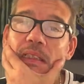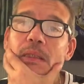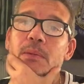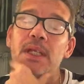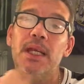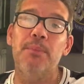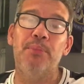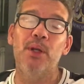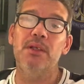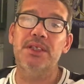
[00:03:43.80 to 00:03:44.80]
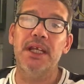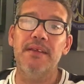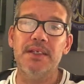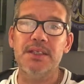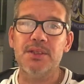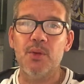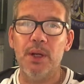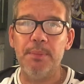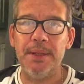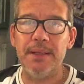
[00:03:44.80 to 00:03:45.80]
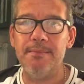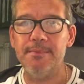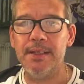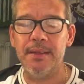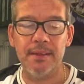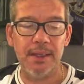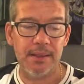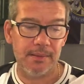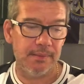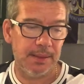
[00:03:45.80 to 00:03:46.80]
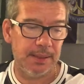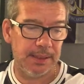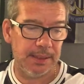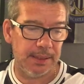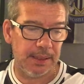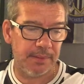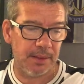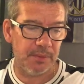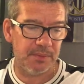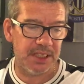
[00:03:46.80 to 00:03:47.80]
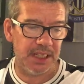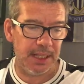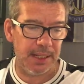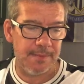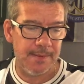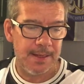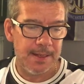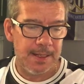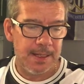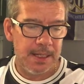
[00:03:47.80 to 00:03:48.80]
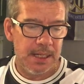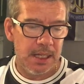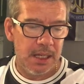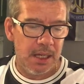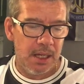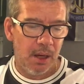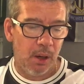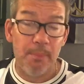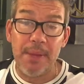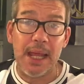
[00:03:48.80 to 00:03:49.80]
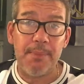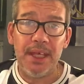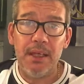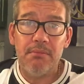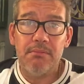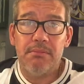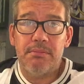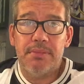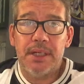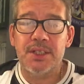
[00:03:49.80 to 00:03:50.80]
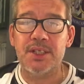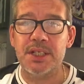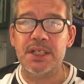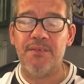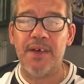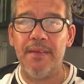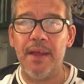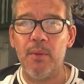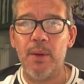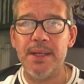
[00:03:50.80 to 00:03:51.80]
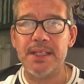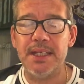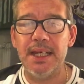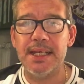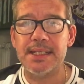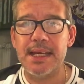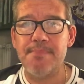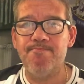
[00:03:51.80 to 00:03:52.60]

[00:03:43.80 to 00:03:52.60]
need to bolster this squad a bit, I think. I think we've seen it. Or maybe it's just the fact that we're missing ASM.